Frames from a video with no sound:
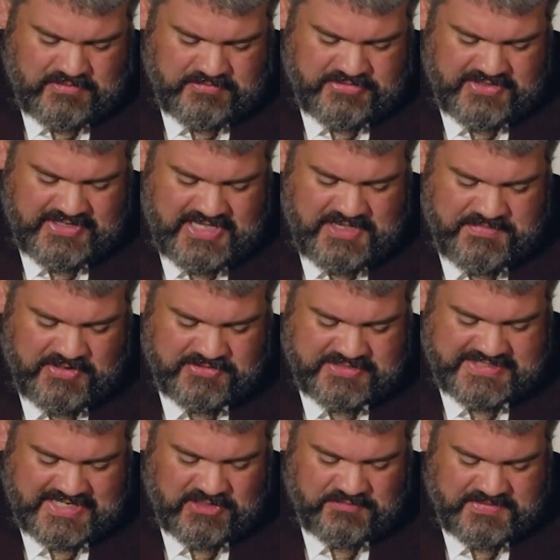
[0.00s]
thinking about
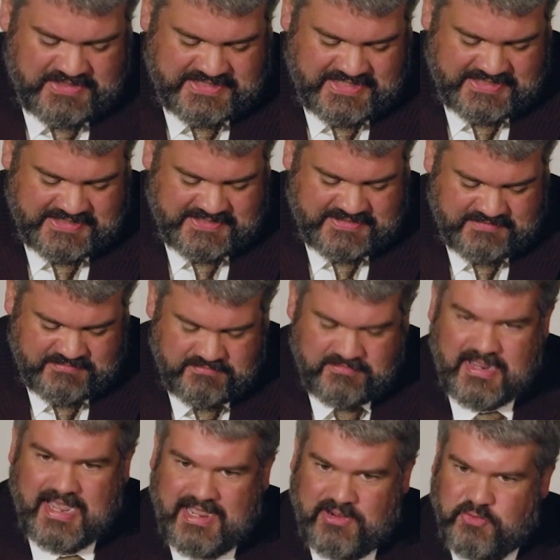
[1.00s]
settlements as
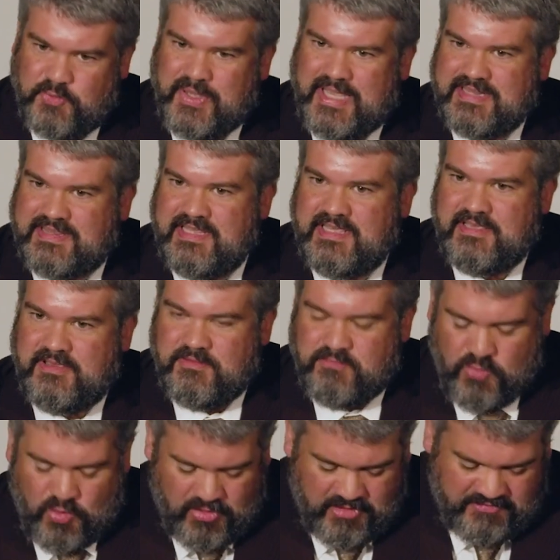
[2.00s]
how do we get the
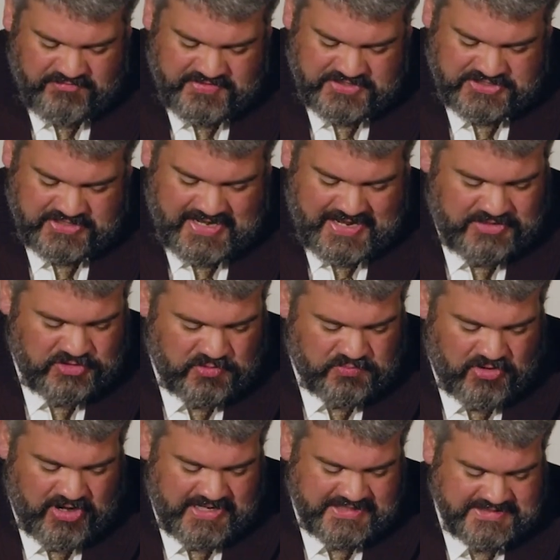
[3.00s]
more efficient
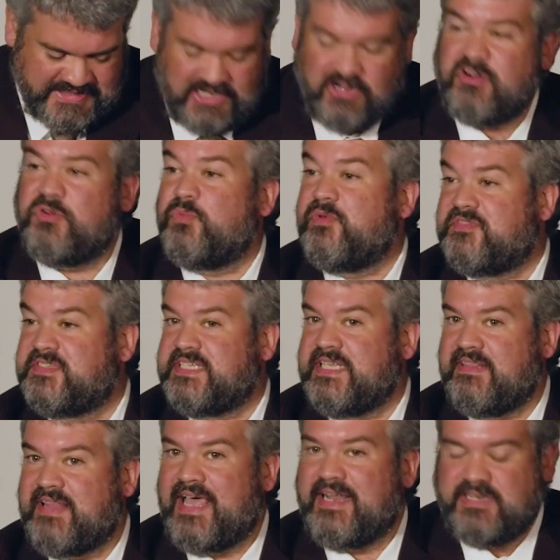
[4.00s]
enterprise there, and we've
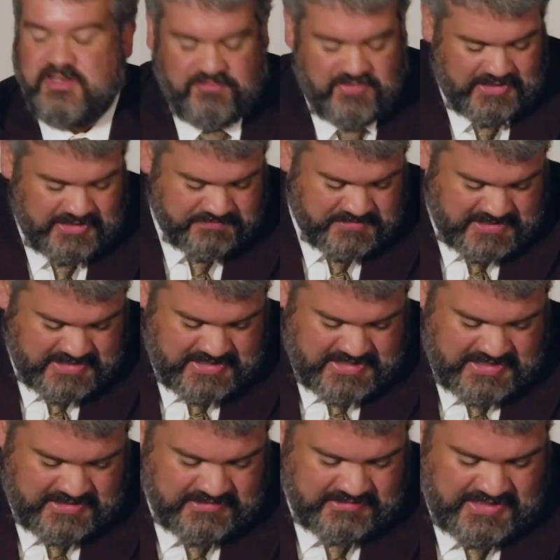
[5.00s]
seen that develop
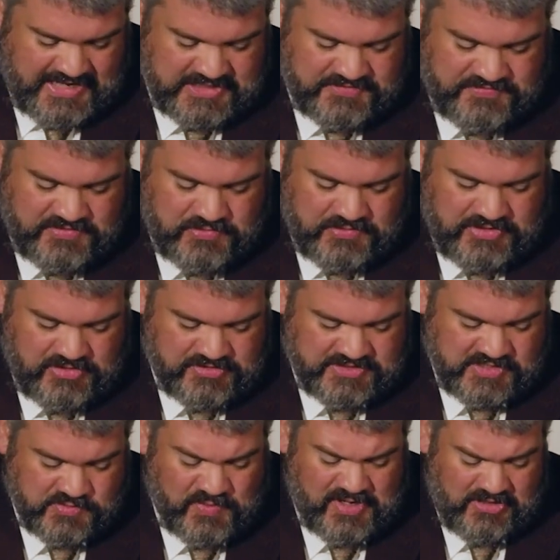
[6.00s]
in the last few
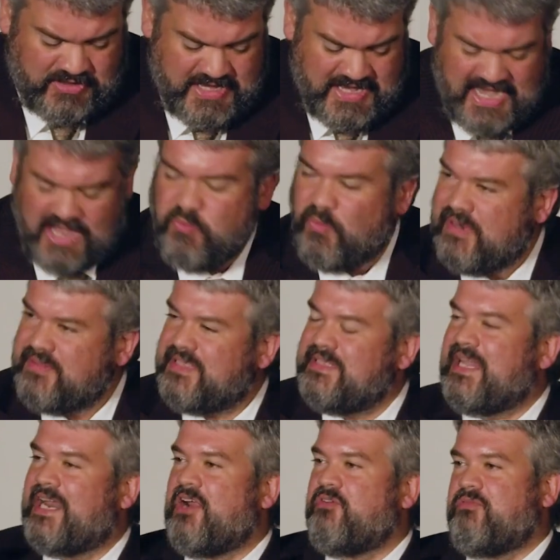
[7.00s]
years as well. And one
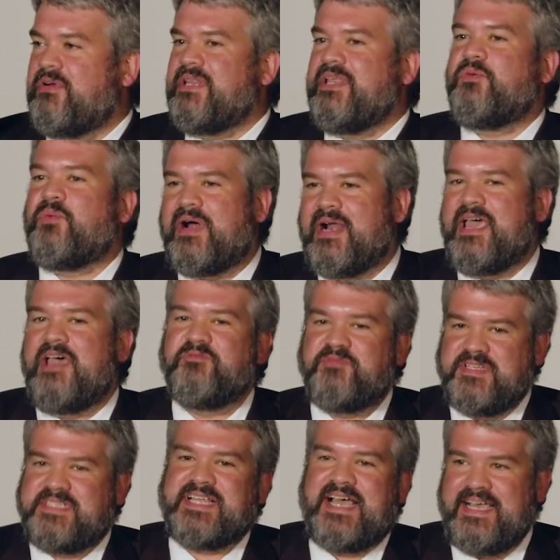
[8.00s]
thing that I really want to
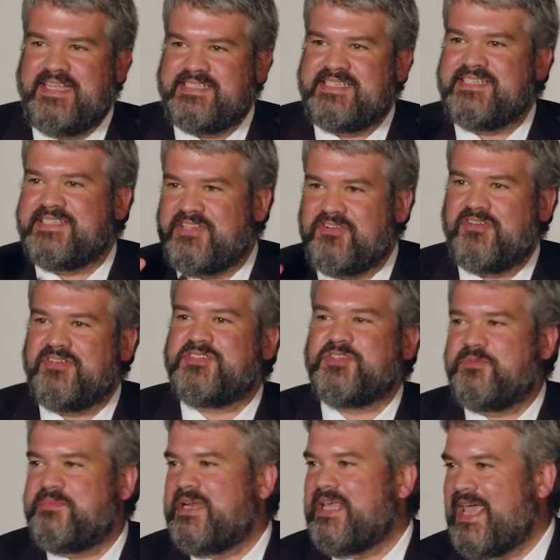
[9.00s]
emphasize, since there are
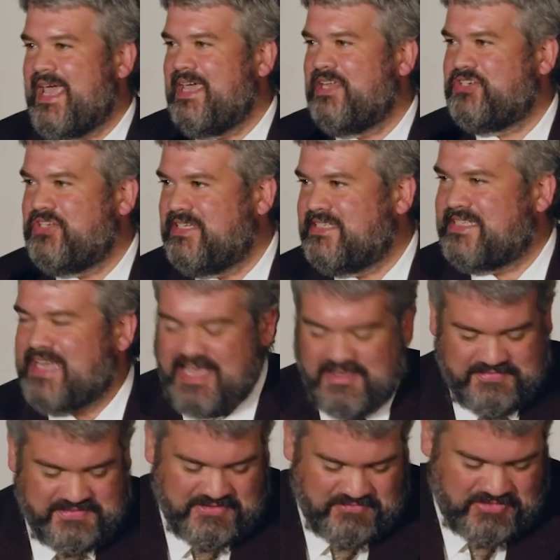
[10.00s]
so many AG
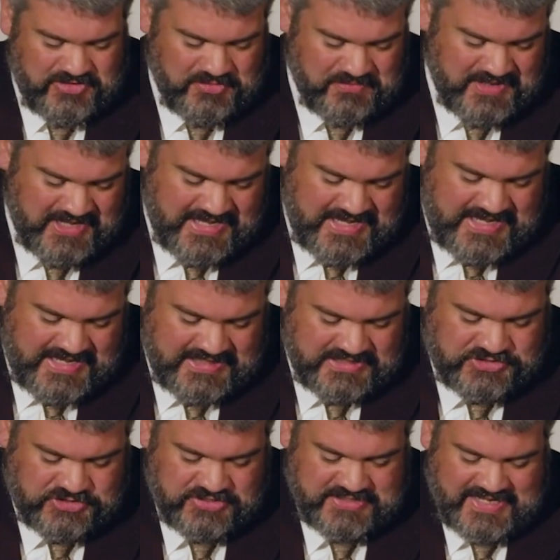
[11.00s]
staff in the room,
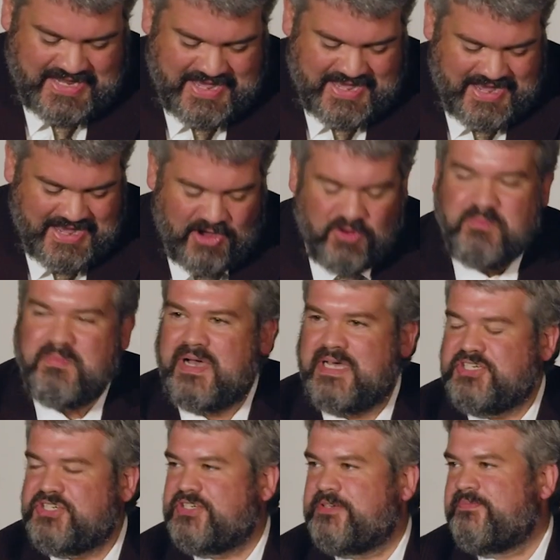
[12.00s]
is just how
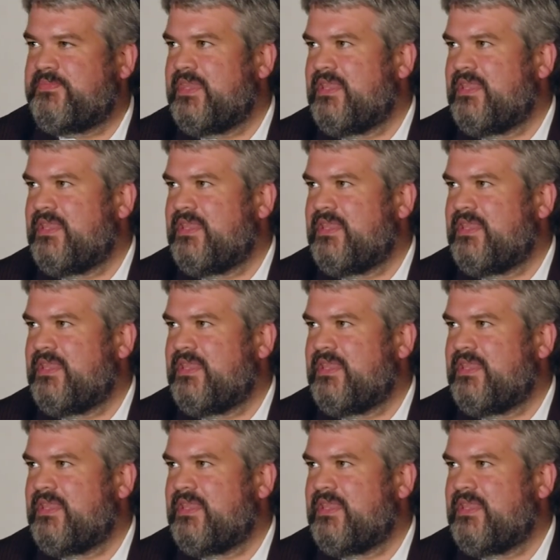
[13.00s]
much